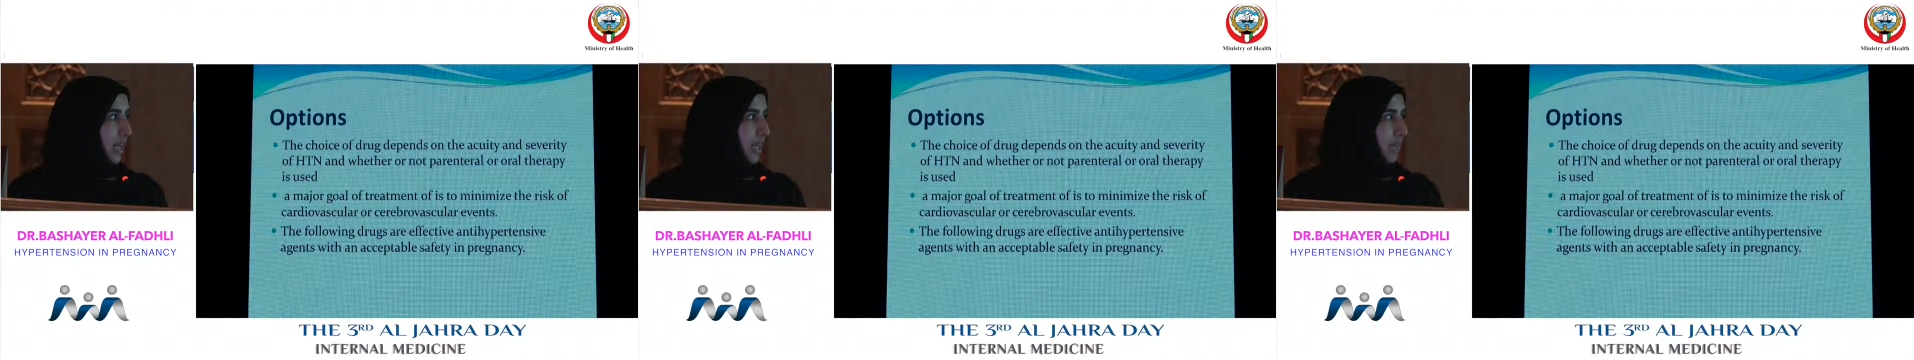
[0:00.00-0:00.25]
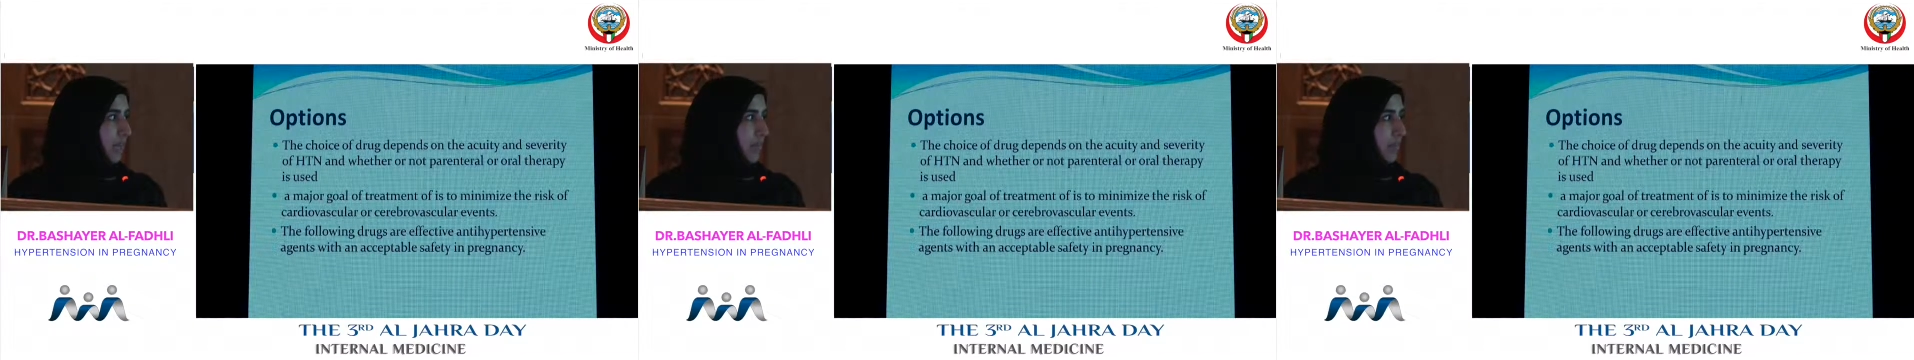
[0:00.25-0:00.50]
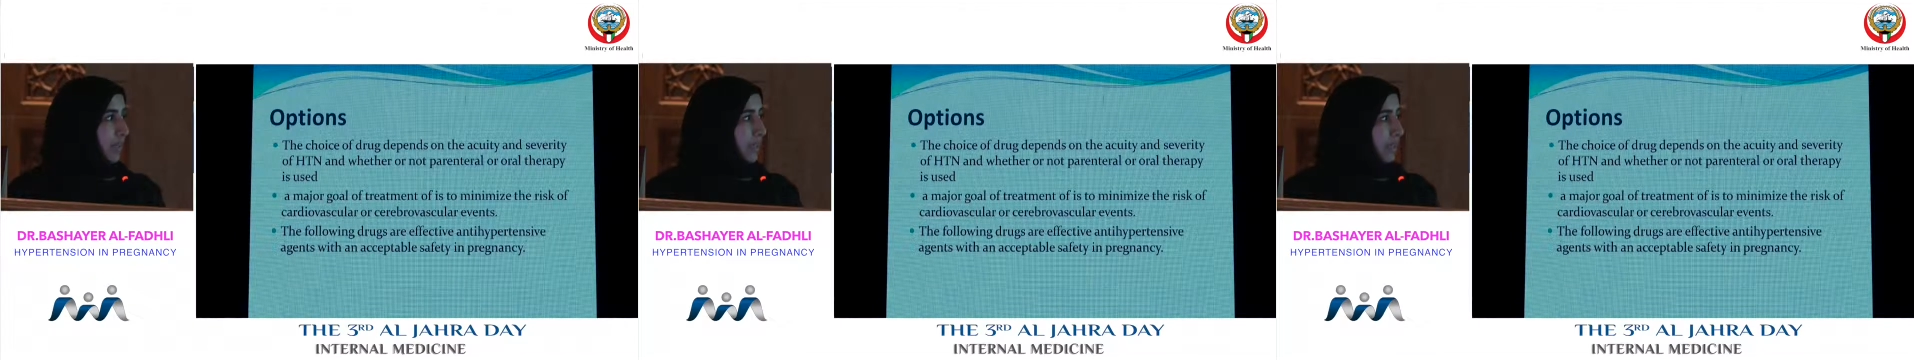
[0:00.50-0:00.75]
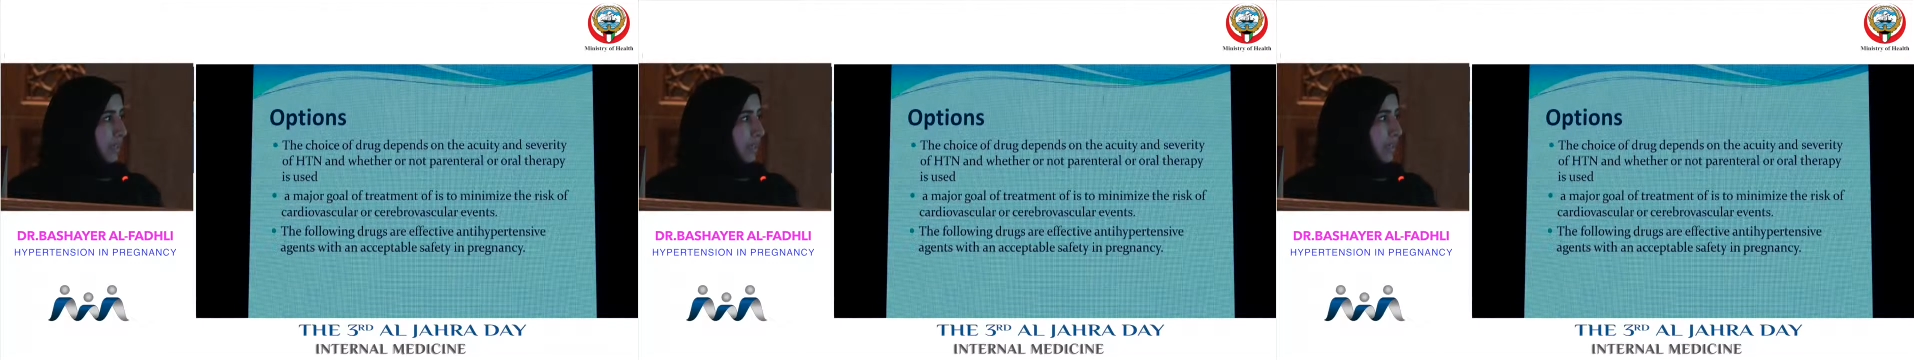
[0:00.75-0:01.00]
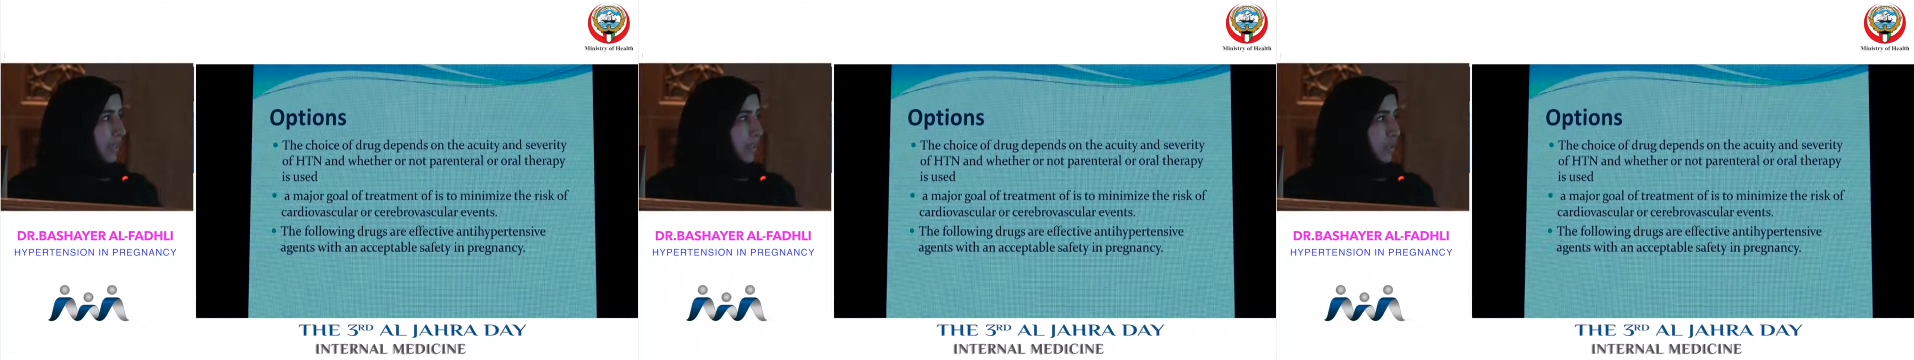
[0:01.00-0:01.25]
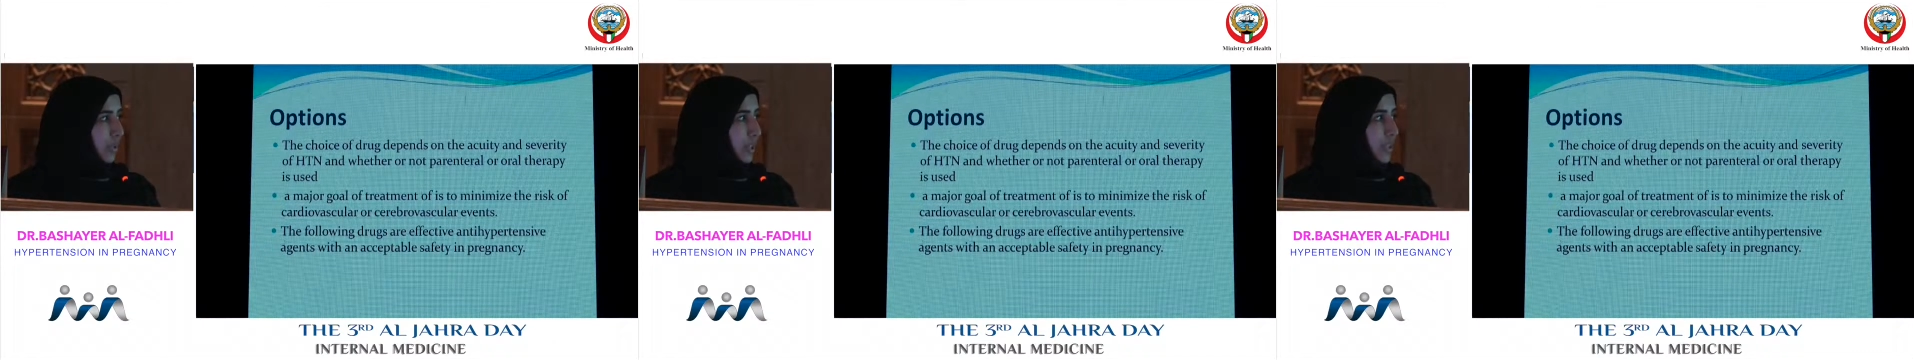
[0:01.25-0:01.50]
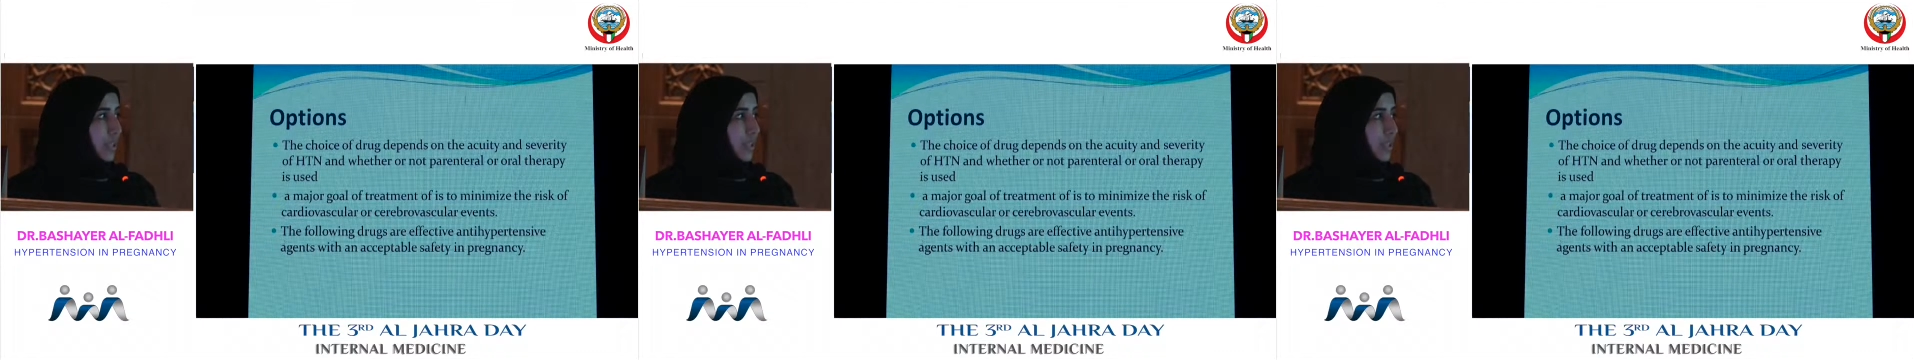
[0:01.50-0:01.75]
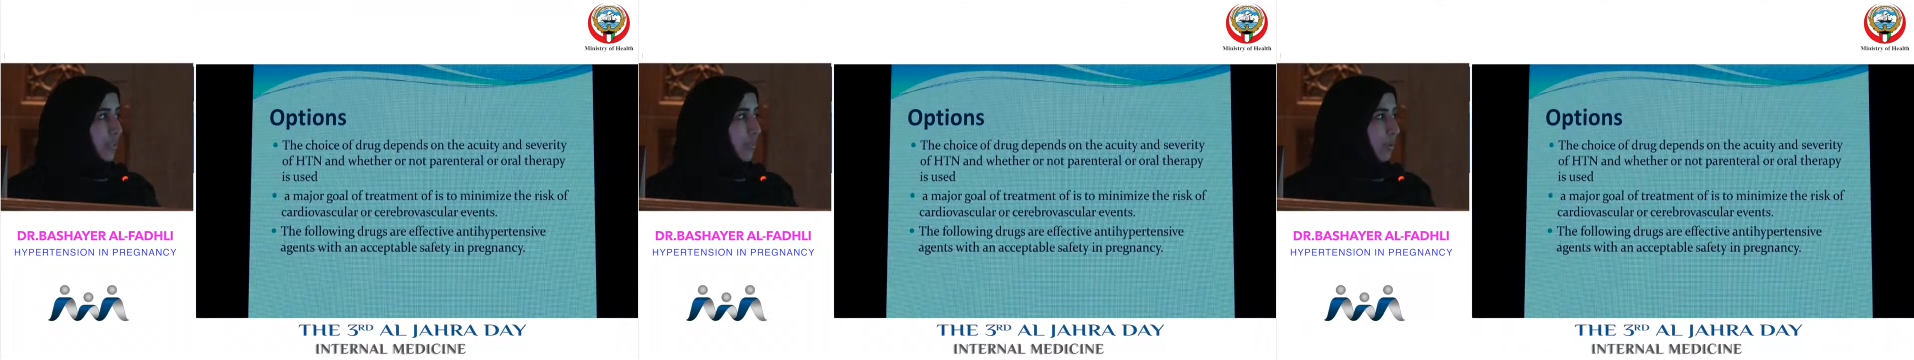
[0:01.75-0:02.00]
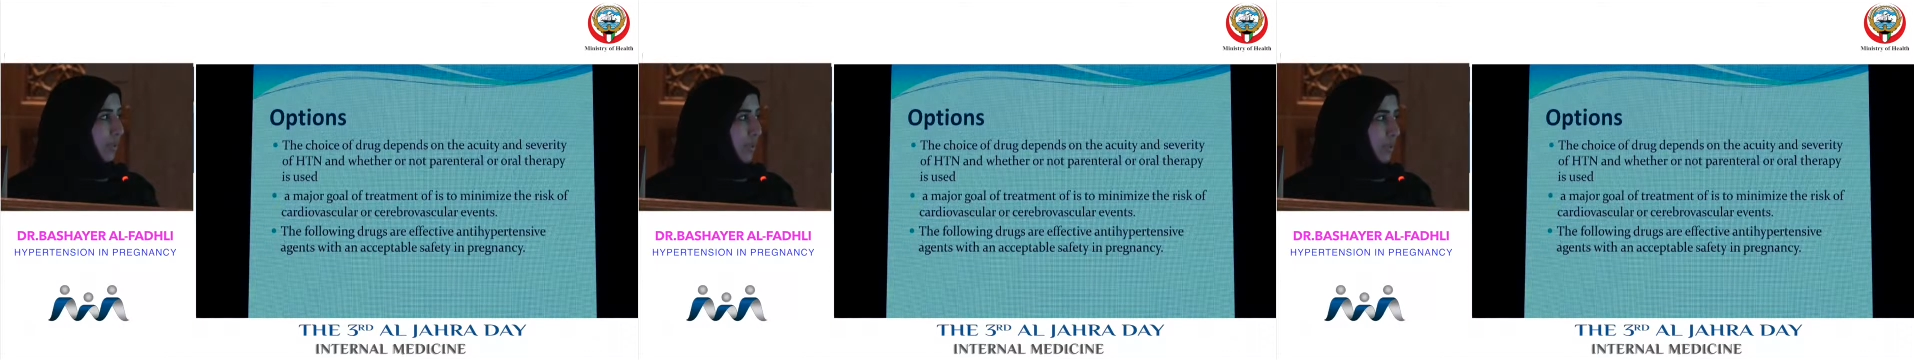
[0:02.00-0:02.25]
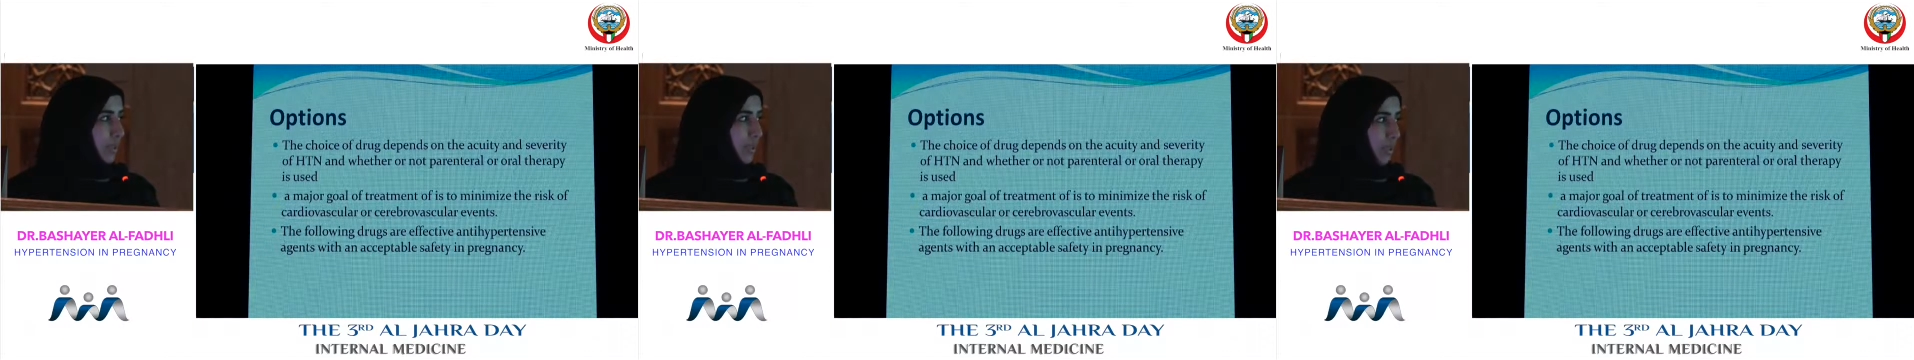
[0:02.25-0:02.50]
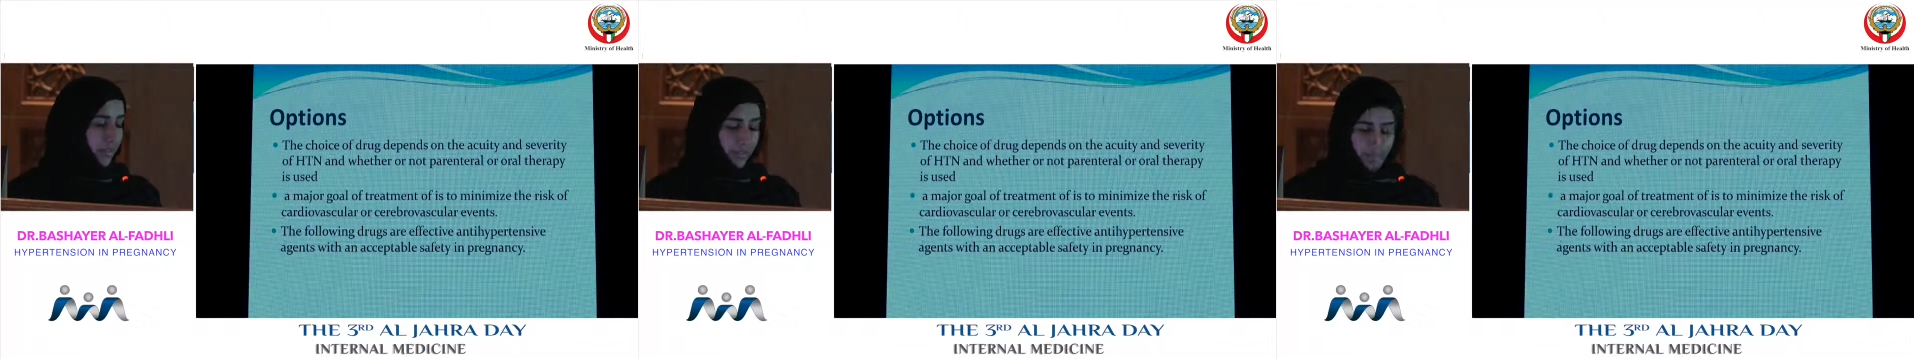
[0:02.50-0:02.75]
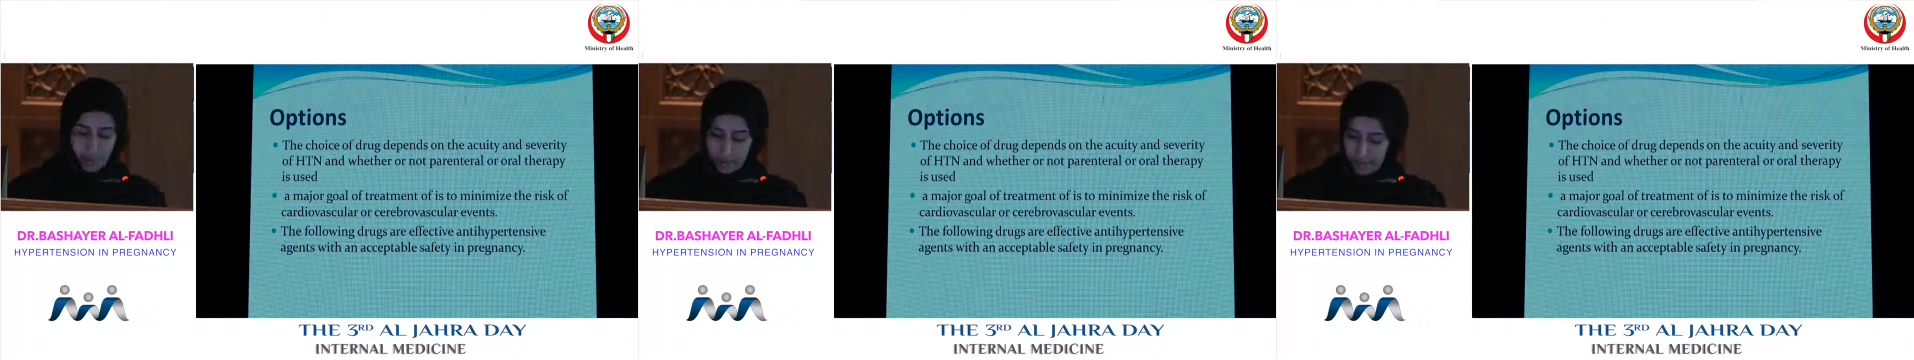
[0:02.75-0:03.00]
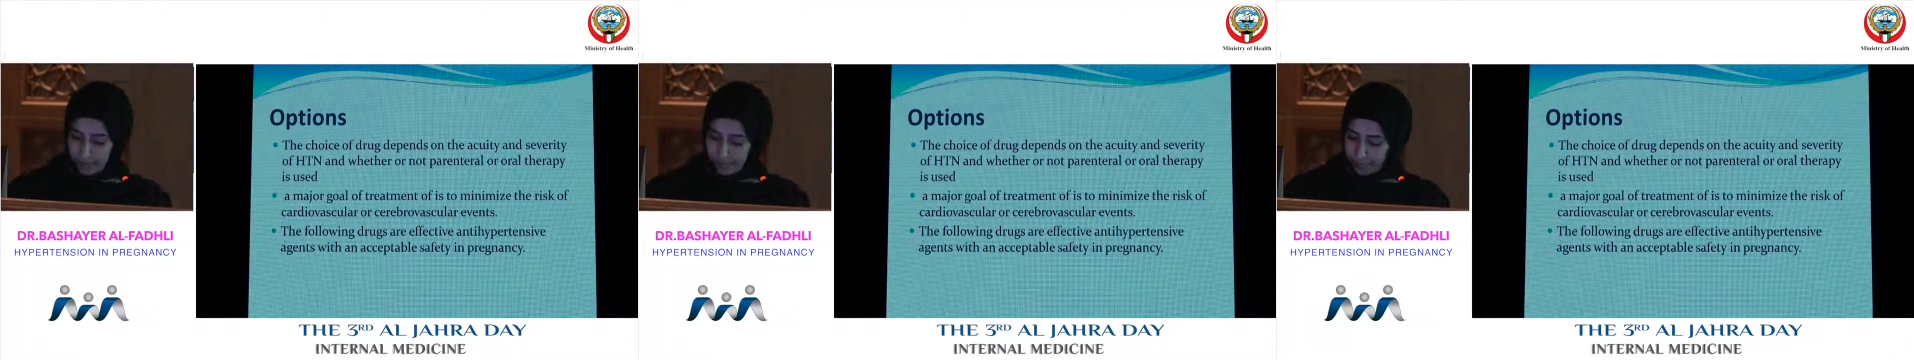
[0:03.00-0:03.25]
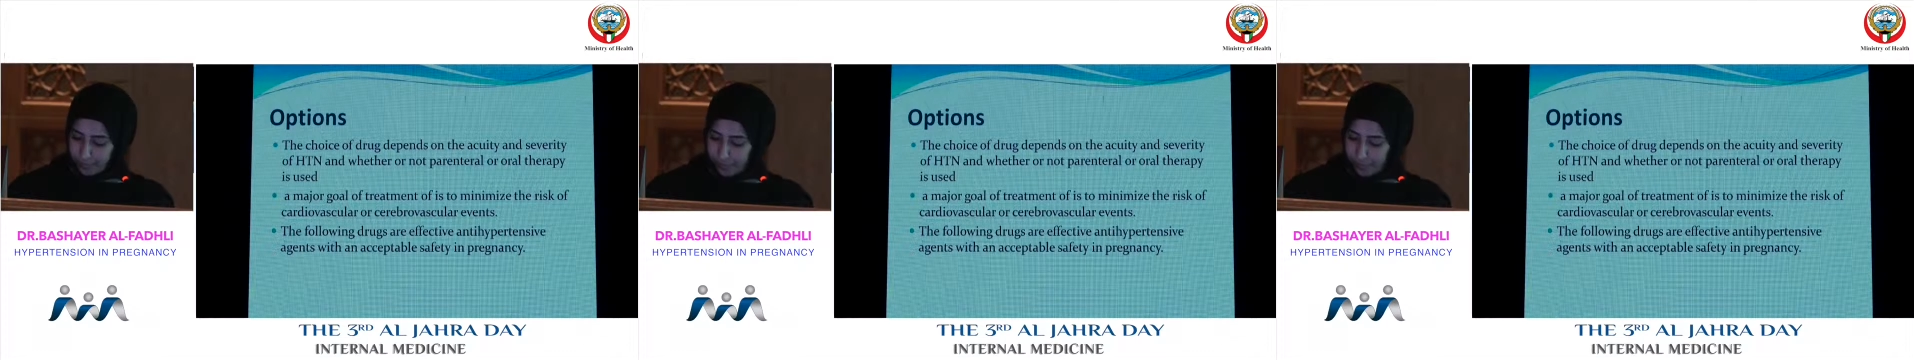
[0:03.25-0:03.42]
cardiovascular and cerebrovascular effect.